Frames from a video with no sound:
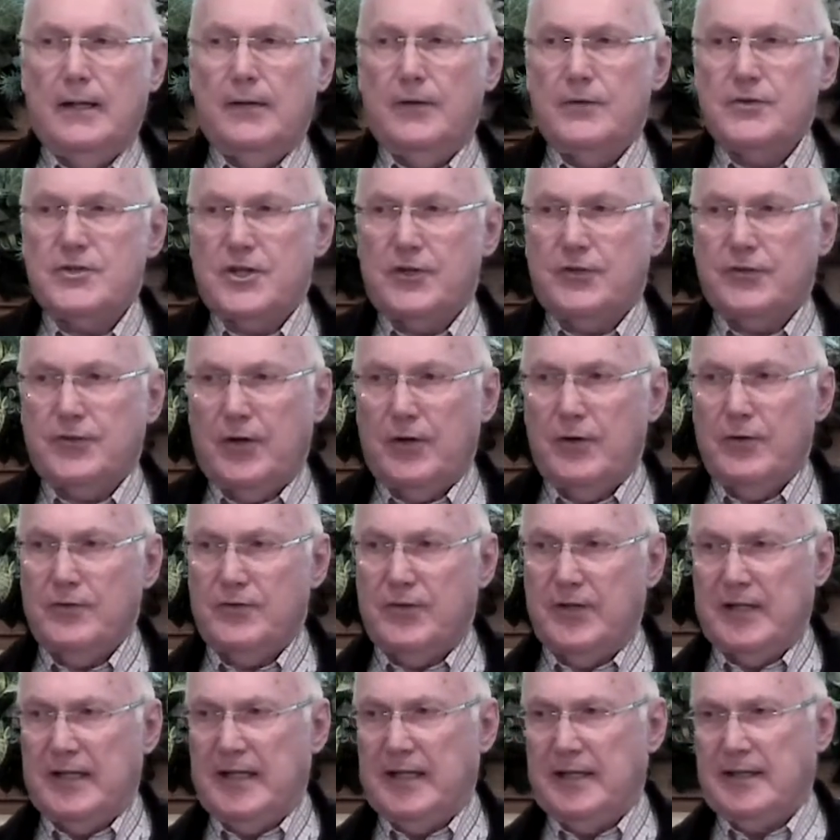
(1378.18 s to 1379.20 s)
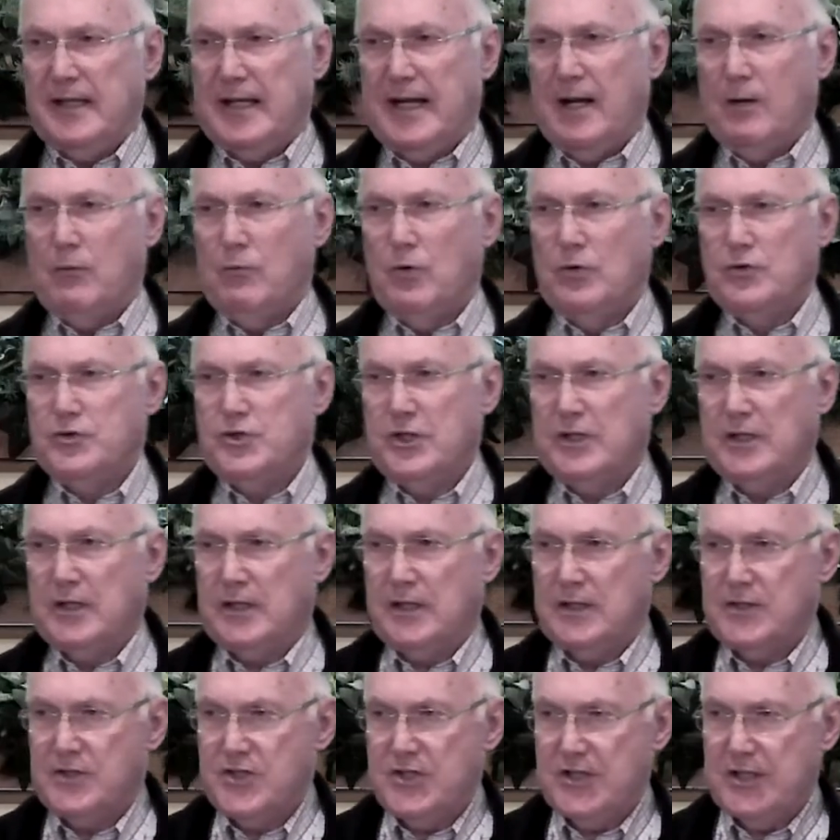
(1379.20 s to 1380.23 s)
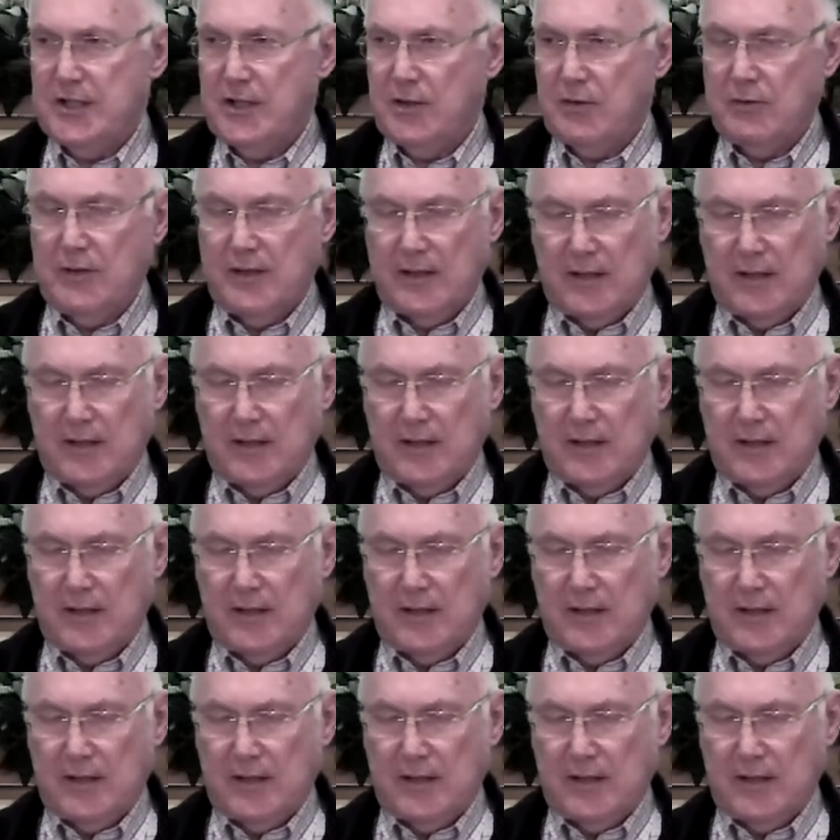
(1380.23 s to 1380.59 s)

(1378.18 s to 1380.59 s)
There's a third thing that I want you to consider